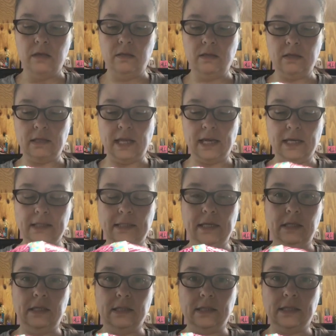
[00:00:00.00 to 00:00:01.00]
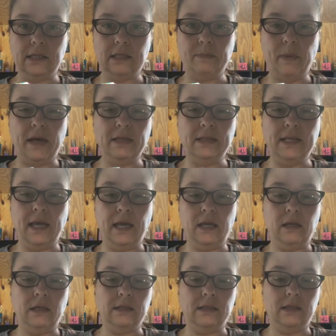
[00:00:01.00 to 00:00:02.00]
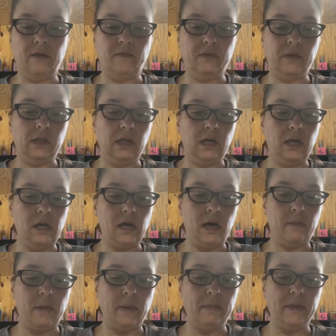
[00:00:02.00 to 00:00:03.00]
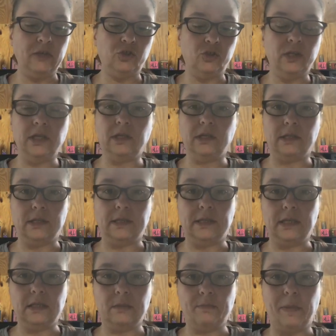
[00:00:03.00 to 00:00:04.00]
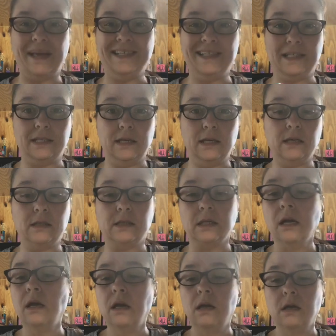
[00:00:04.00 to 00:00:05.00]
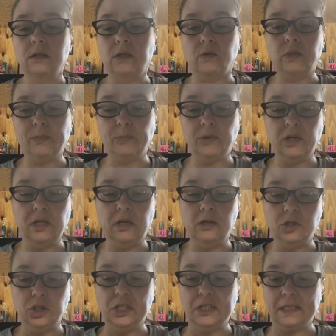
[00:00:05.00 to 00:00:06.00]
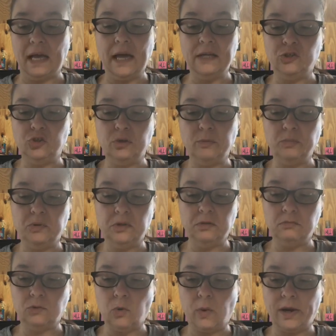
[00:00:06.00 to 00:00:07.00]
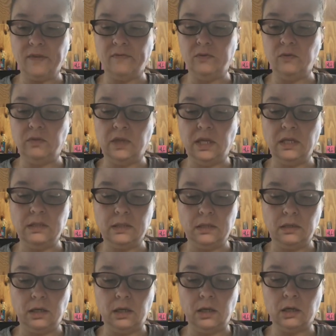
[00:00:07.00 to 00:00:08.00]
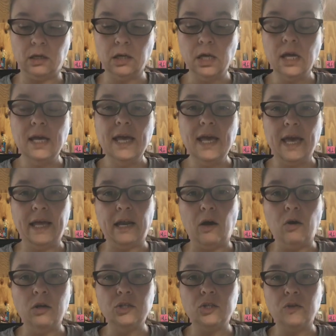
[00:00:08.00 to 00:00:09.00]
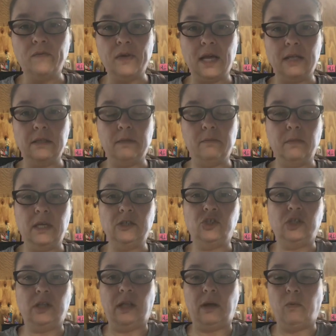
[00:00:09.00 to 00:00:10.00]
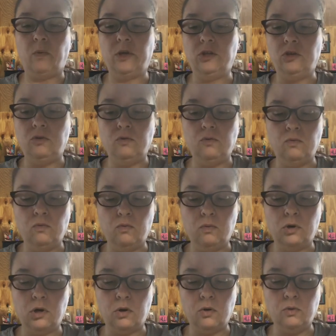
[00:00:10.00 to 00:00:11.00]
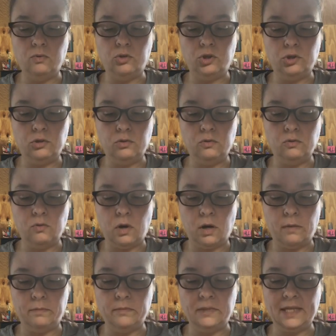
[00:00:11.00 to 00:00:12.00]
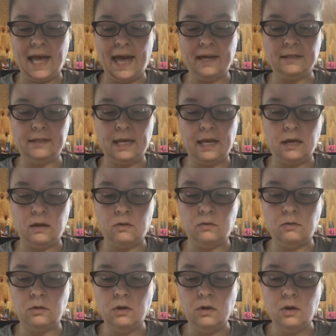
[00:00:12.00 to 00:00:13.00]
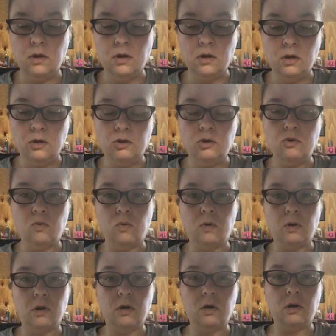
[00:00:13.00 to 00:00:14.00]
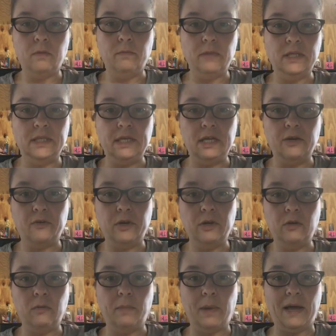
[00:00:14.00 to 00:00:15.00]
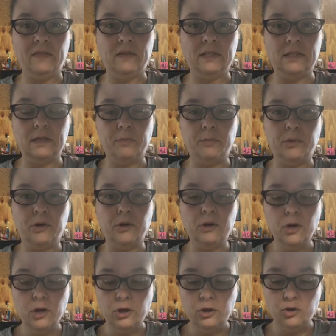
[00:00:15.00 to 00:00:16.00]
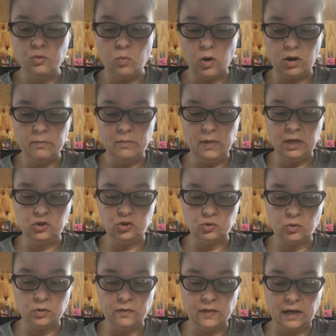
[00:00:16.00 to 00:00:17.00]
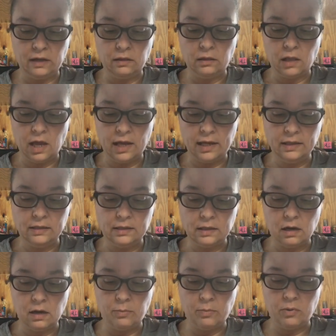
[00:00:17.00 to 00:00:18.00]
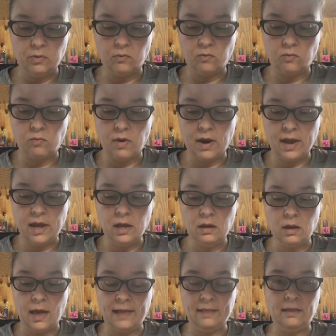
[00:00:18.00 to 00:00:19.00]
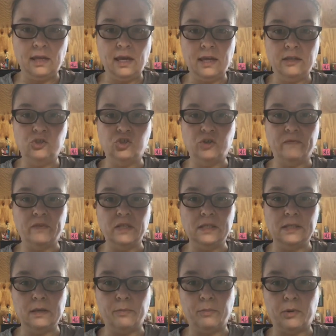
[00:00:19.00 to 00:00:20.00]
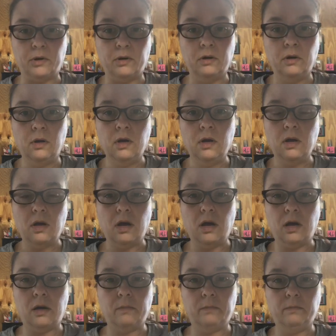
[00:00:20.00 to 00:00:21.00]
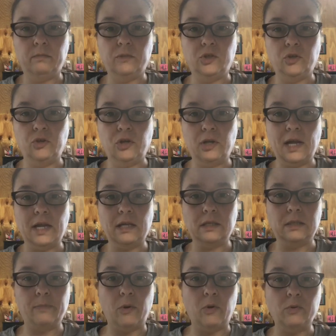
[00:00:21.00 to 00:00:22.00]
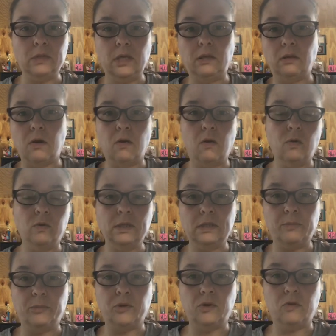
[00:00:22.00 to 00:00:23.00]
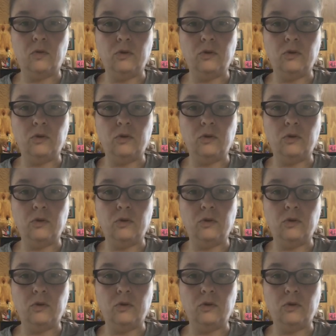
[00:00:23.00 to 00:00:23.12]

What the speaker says: This, like I said, this 6x10 is definitely, I measured it, it's a 6x6. So it's pretty good size. You can put quite a few things in here. And I also forgot to mention that when you go to tack down your material by the zipper, you want to make sure that it lines up right at the edge of the zipper. So you're not exposing the whole zipper.